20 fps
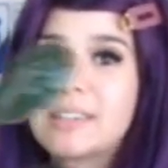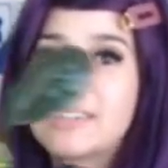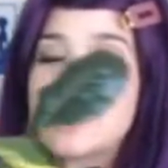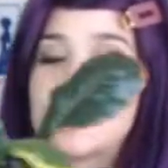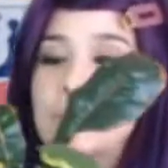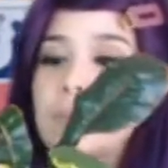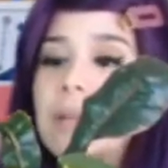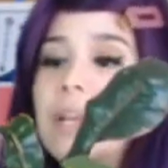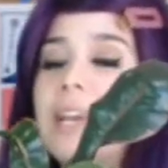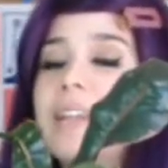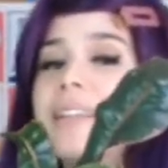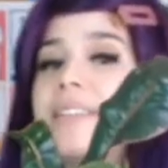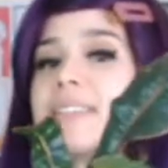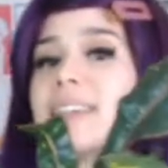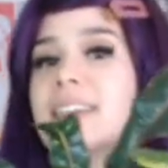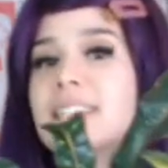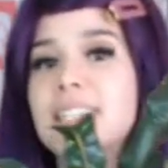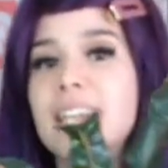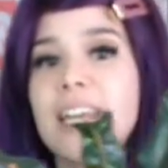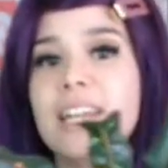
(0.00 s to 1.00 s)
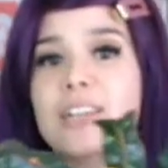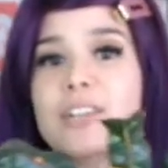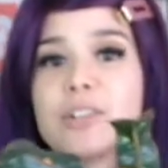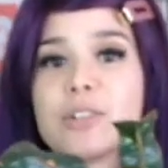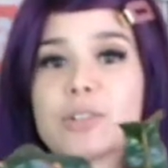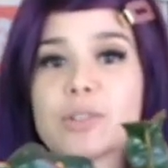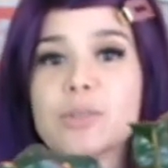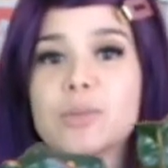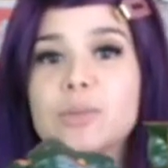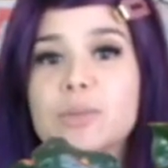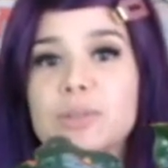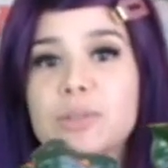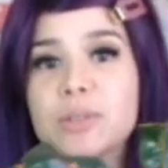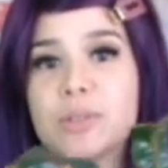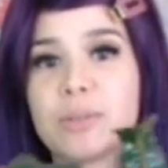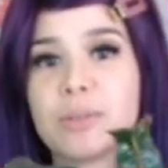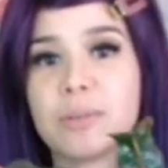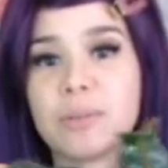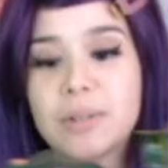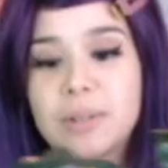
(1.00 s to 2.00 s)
This plant is like 10 years old, so